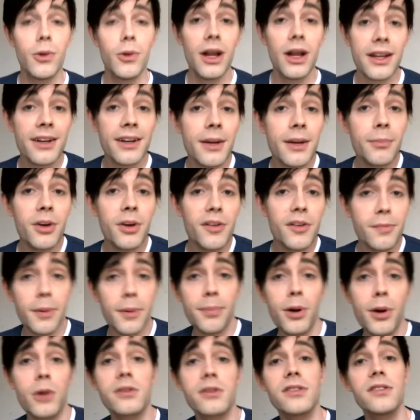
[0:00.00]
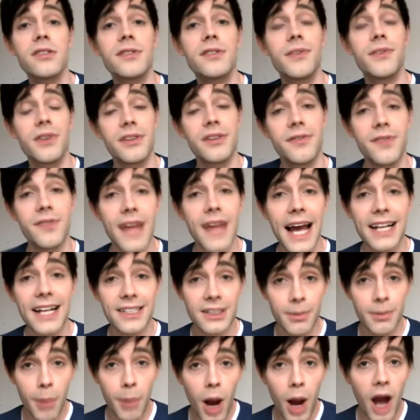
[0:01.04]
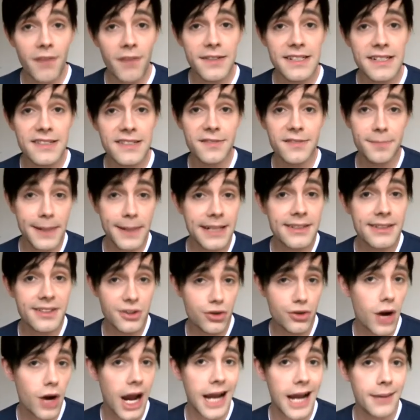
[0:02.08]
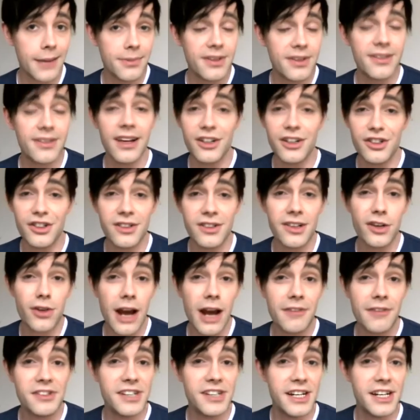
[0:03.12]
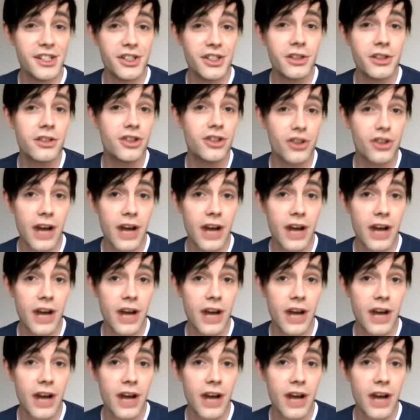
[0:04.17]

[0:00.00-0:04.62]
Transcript: Well, a number of proposals for deflecting Apophis have been described, such as a gravitational